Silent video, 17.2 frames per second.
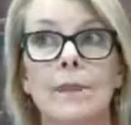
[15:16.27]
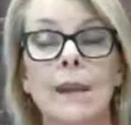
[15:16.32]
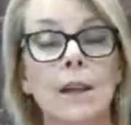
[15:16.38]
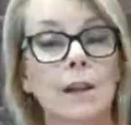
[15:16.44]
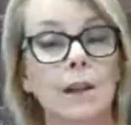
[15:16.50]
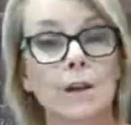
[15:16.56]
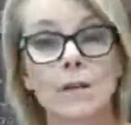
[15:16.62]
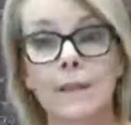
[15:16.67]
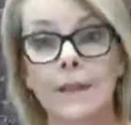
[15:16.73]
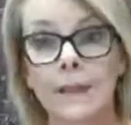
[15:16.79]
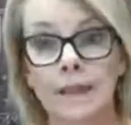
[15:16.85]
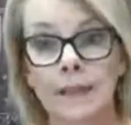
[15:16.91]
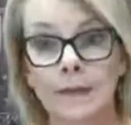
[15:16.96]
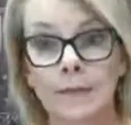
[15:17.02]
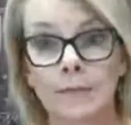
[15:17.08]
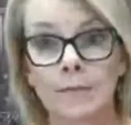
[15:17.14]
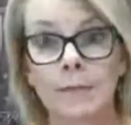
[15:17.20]
get over
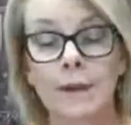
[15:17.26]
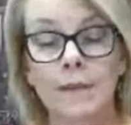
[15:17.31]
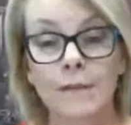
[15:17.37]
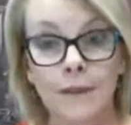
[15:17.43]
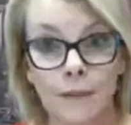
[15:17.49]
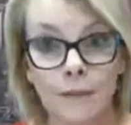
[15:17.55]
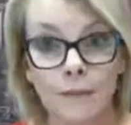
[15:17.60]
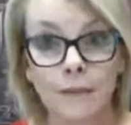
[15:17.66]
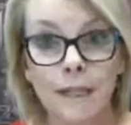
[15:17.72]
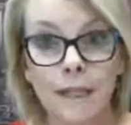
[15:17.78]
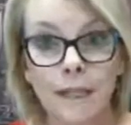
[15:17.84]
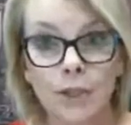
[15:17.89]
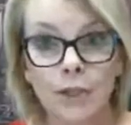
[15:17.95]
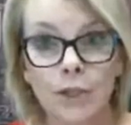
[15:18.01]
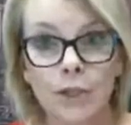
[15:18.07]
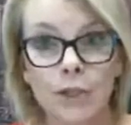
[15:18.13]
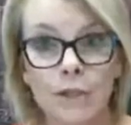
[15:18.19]
their previous
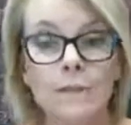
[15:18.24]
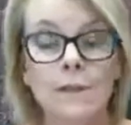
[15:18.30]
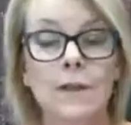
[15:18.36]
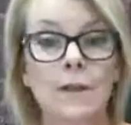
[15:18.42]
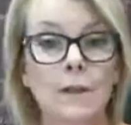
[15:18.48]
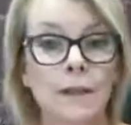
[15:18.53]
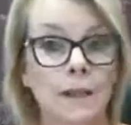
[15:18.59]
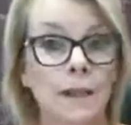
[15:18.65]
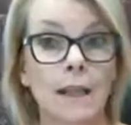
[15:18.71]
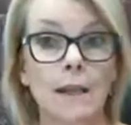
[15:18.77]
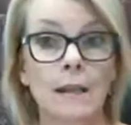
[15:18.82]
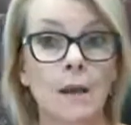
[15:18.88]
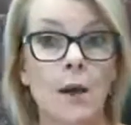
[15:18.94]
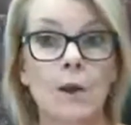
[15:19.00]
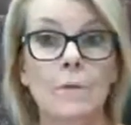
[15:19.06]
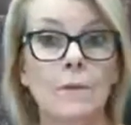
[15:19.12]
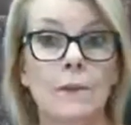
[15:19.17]
relationship so that
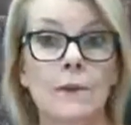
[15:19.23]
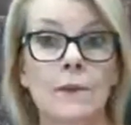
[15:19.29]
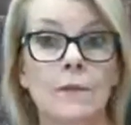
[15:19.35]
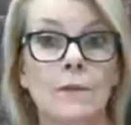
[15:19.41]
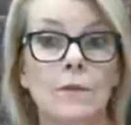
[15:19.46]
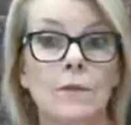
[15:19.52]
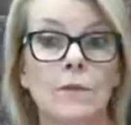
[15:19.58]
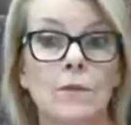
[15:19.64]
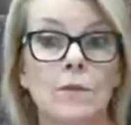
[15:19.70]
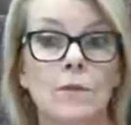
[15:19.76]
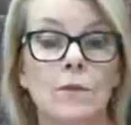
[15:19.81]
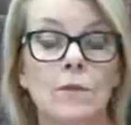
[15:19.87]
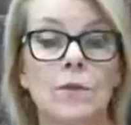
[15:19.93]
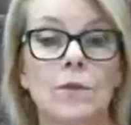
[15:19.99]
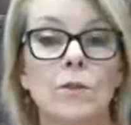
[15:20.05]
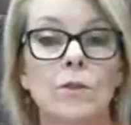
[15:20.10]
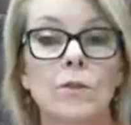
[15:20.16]
they're open
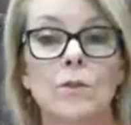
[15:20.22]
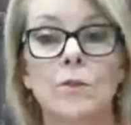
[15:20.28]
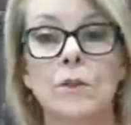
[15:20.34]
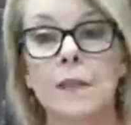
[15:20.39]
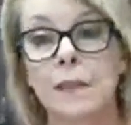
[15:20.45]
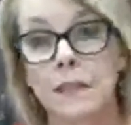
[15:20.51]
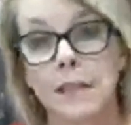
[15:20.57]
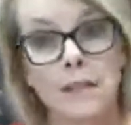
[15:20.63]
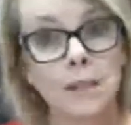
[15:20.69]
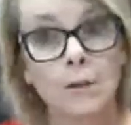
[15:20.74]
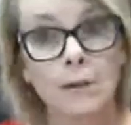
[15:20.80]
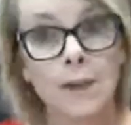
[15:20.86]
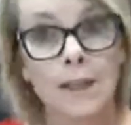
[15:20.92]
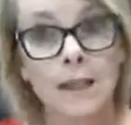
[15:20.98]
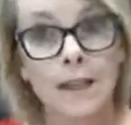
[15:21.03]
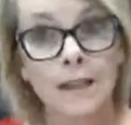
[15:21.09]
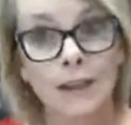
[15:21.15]
to
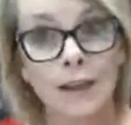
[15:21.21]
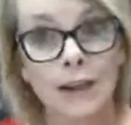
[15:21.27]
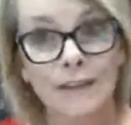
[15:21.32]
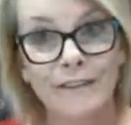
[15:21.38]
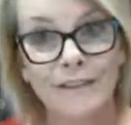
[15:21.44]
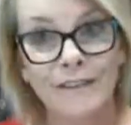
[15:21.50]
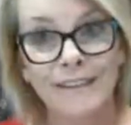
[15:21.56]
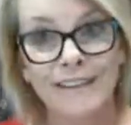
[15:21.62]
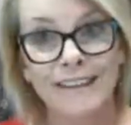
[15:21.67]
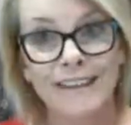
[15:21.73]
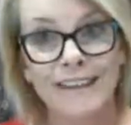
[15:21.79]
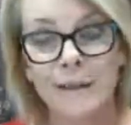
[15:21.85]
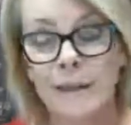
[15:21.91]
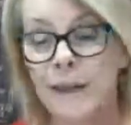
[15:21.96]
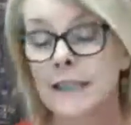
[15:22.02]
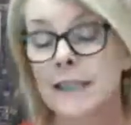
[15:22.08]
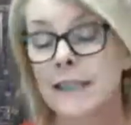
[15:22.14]
continuing their life
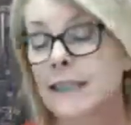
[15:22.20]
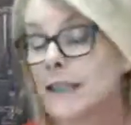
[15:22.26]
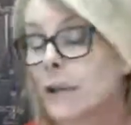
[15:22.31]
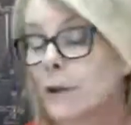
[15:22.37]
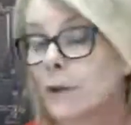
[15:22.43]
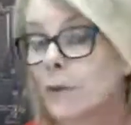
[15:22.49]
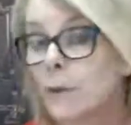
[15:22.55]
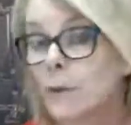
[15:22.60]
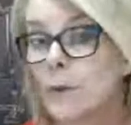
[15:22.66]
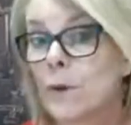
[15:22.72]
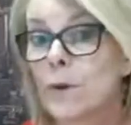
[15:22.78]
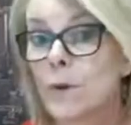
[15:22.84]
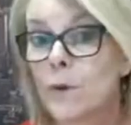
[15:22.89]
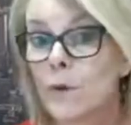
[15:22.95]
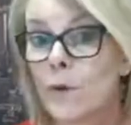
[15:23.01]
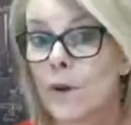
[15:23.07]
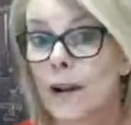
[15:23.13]
as a single woman
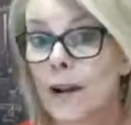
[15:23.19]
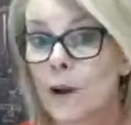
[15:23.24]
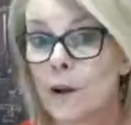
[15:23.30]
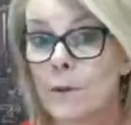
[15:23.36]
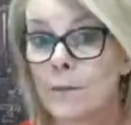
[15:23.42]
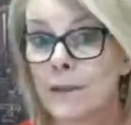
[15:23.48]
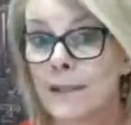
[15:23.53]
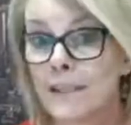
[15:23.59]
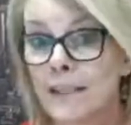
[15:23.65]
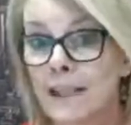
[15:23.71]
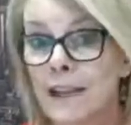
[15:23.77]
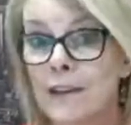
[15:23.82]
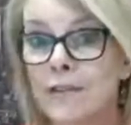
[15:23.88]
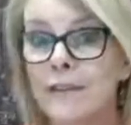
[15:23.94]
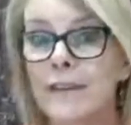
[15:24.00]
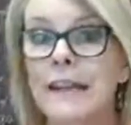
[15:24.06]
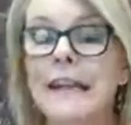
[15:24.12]
or open to
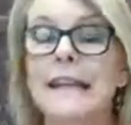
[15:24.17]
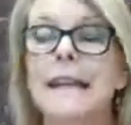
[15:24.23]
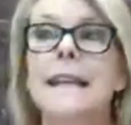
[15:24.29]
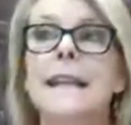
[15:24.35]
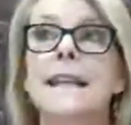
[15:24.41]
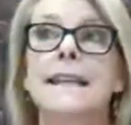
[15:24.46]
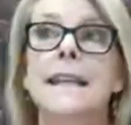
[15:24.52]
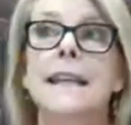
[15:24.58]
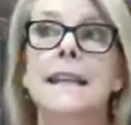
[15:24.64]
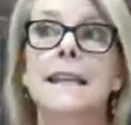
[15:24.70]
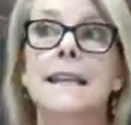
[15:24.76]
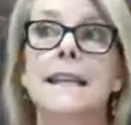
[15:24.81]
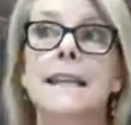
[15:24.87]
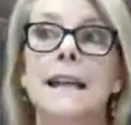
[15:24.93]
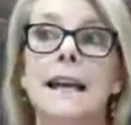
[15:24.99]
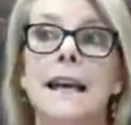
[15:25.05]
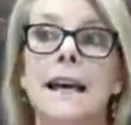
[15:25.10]
love,
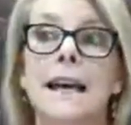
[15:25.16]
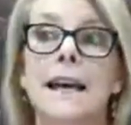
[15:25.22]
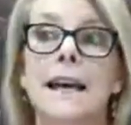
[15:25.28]
then